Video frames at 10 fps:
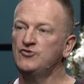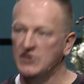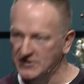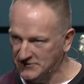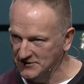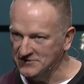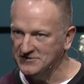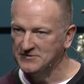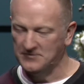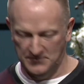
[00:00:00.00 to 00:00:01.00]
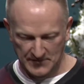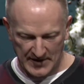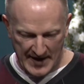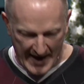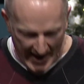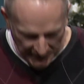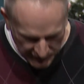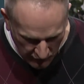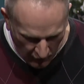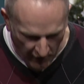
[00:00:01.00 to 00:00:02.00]
Jesus, at the
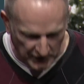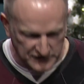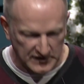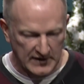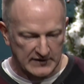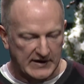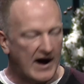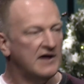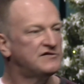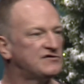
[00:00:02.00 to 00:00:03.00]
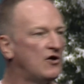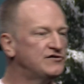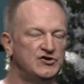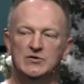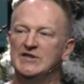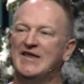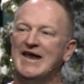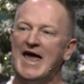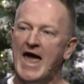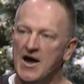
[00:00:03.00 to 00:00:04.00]
cross, God saw to it
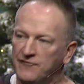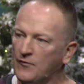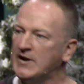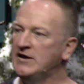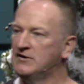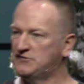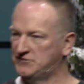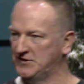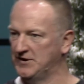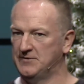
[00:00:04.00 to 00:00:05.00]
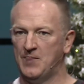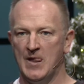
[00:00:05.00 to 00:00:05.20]
that every sin,